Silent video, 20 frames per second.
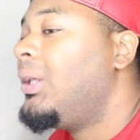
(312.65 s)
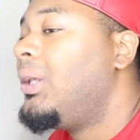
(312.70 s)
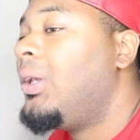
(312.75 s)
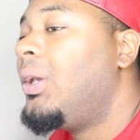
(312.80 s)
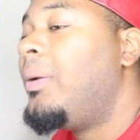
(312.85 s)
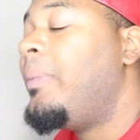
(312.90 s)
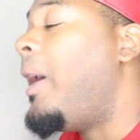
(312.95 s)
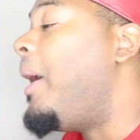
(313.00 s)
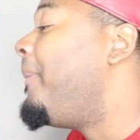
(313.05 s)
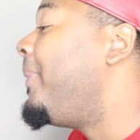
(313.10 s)
you
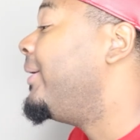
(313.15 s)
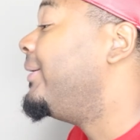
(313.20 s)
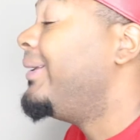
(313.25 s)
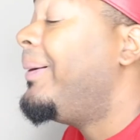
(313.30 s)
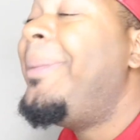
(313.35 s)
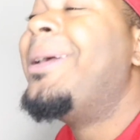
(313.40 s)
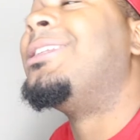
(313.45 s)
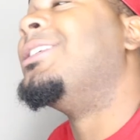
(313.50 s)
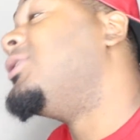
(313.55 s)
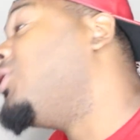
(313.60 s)
know what I mean? I'm about,
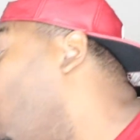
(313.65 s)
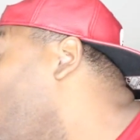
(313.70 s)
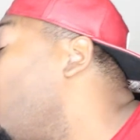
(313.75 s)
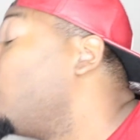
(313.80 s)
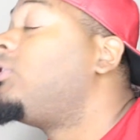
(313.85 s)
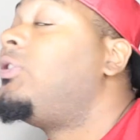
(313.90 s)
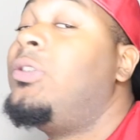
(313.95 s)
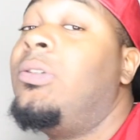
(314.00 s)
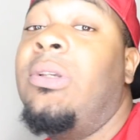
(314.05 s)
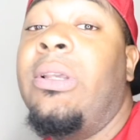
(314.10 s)
I'm about to
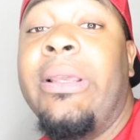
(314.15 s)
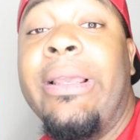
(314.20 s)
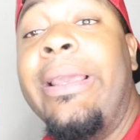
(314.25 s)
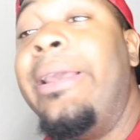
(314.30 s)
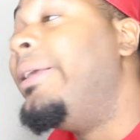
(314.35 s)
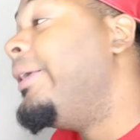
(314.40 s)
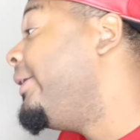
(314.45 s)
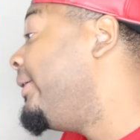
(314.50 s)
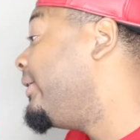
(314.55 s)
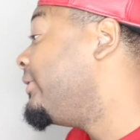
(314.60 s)
talk to you." And
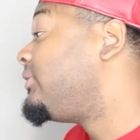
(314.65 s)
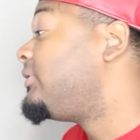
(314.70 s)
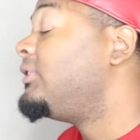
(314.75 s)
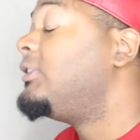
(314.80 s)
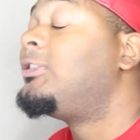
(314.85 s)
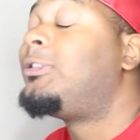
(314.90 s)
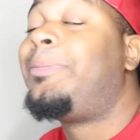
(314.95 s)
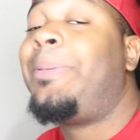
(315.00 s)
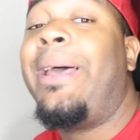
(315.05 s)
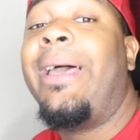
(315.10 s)
he, he gets in
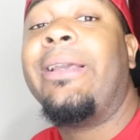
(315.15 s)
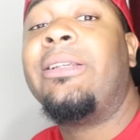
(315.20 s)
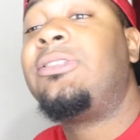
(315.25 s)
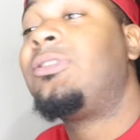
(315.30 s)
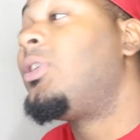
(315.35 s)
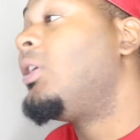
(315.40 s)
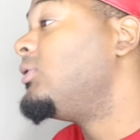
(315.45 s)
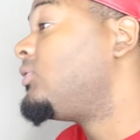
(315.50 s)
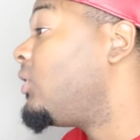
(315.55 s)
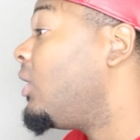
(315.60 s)
his bag. He
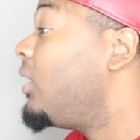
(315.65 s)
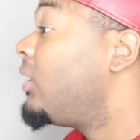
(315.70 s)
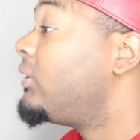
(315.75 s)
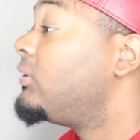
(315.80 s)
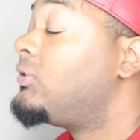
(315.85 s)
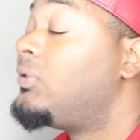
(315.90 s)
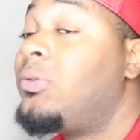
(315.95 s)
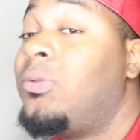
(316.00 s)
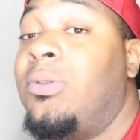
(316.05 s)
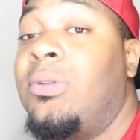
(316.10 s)
starts
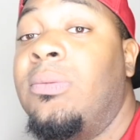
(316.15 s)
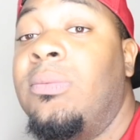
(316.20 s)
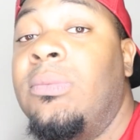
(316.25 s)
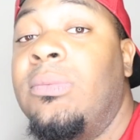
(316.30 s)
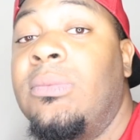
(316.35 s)
talking to him.